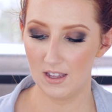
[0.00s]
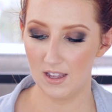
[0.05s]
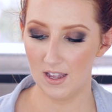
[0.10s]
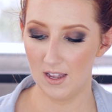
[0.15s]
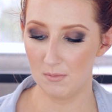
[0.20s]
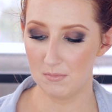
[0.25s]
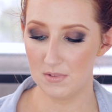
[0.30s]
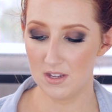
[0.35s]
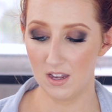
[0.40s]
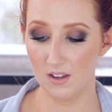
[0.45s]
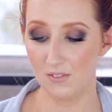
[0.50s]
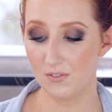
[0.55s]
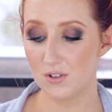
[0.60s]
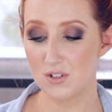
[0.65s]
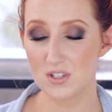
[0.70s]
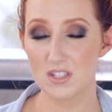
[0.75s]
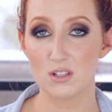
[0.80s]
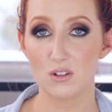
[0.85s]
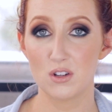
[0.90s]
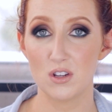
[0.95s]
Yeah, if you're
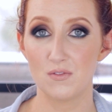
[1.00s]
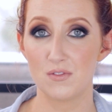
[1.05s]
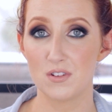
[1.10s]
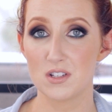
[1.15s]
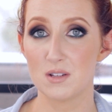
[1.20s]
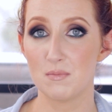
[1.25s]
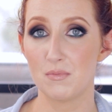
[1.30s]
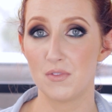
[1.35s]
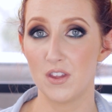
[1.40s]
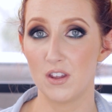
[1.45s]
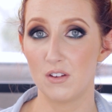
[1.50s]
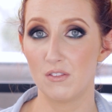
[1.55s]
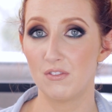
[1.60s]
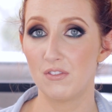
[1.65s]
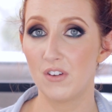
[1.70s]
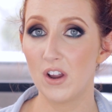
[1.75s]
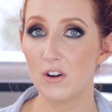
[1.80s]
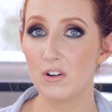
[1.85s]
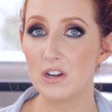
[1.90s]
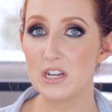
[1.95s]
just looking for something
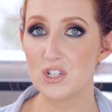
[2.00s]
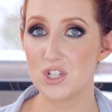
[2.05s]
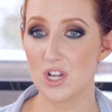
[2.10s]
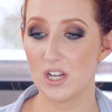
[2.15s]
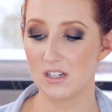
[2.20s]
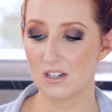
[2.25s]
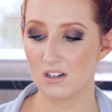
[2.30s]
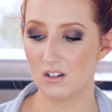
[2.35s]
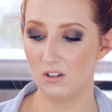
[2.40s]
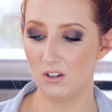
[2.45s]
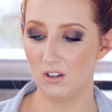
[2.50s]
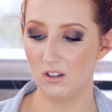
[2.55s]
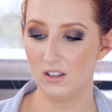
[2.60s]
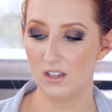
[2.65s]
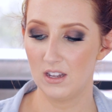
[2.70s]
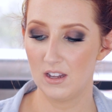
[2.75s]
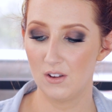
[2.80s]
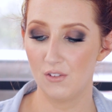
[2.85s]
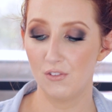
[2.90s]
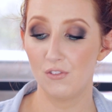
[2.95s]
very gentle
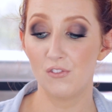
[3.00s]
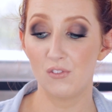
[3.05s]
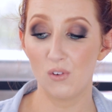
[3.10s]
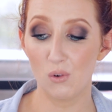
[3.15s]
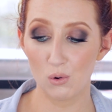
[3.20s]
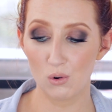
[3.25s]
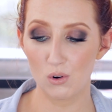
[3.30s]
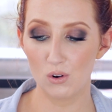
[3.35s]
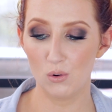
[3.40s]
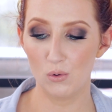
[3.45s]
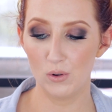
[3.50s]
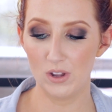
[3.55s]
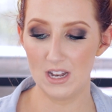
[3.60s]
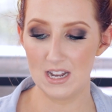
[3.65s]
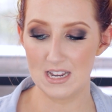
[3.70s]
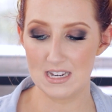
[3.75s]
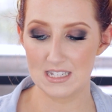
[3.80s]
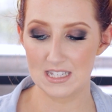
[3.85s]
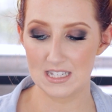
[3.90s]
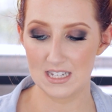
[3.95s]
for
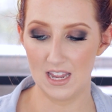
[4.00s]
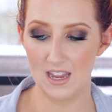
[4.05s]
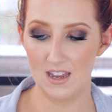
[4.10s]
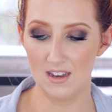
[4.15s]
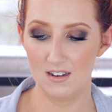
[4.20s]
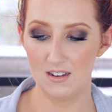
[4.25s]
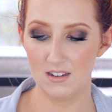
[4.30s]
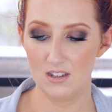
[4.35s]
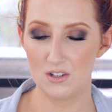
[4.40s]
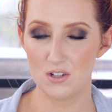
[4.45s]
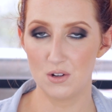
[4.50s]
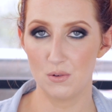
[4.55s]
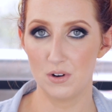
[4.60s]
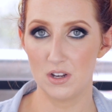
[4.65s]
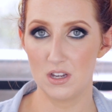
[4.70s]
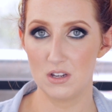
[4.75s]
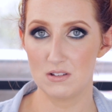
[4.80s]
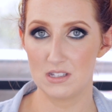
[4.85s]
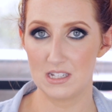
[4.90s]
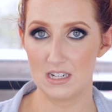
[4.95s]
oily skin, you don't
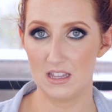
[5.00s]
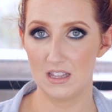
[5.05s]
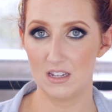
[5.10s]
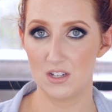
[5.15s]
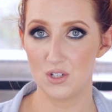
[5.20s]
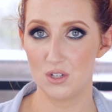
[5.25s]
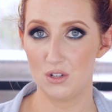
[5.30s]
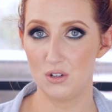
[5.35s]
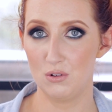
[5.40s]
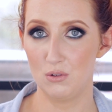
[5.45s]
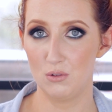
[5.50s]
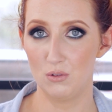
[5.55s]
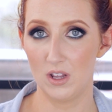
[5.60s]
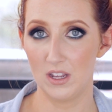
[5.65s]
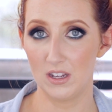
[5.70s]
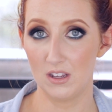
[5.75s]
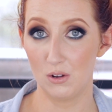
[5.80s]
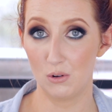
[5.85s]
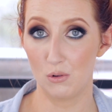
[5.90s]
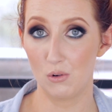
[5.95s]
want to use anything too
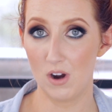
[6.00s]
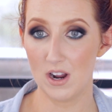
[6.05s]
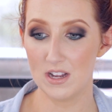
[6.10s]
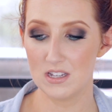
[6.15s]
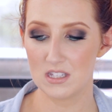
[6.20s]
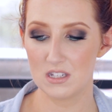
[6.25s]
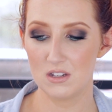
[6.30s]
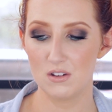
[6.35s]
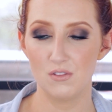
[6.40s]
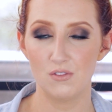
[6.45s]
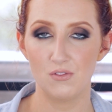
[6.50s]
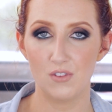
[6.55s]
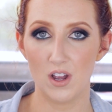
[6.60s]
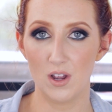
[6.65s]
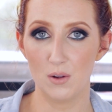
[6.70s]
like aggressive,